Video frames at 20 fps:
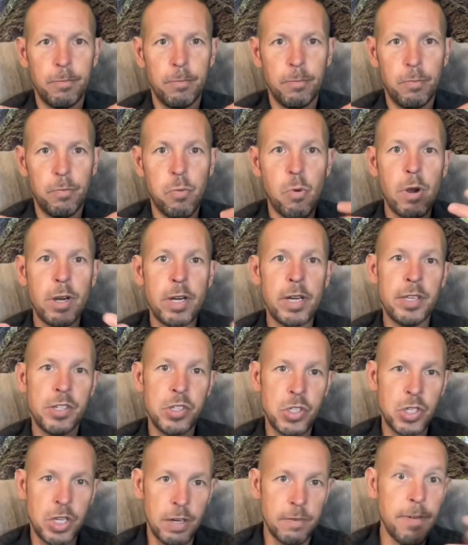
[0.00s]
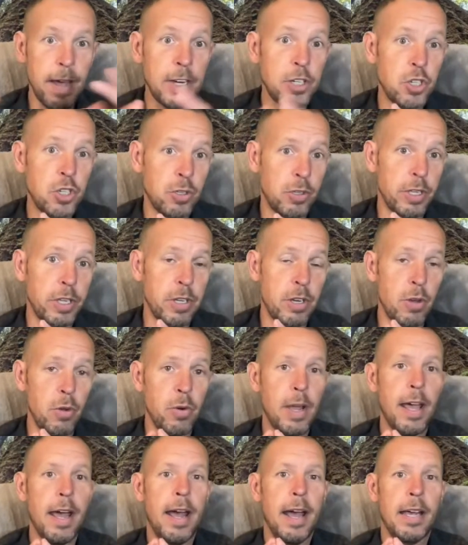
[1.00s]
what is conventionally
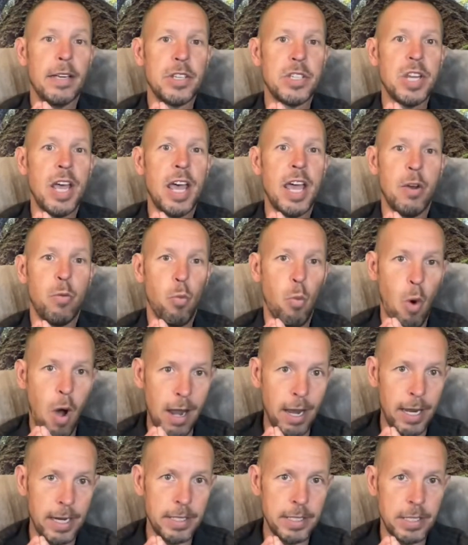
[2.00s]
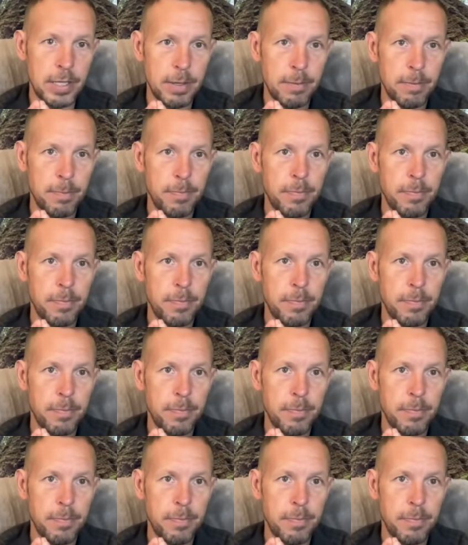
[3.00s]
known as a wallet.